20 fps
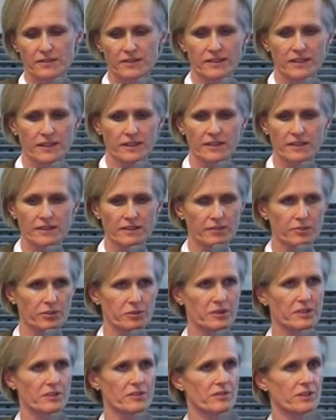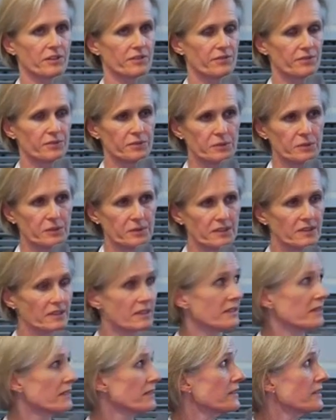Nothing is ever quite straightforward
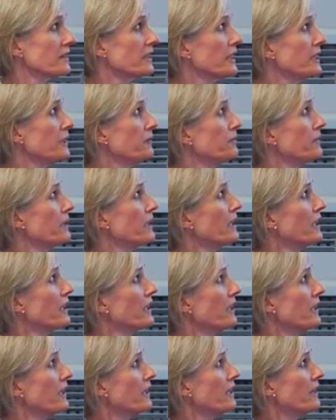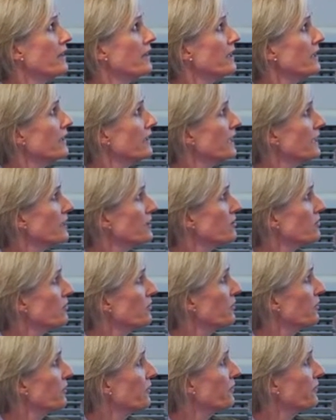in this game. And then later
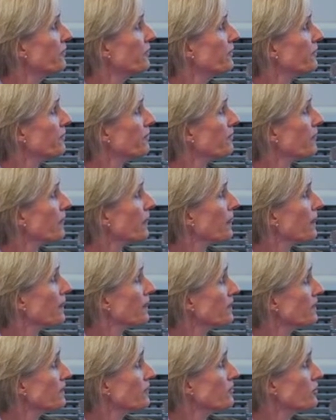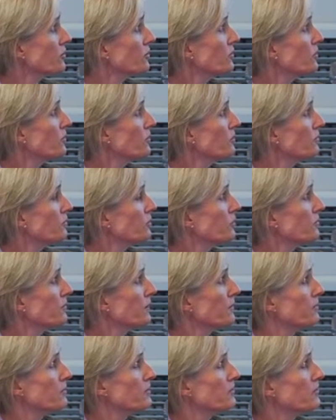on, so two
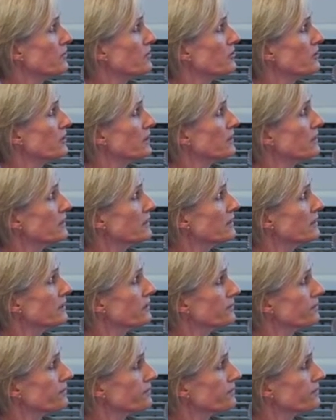papers were retracted.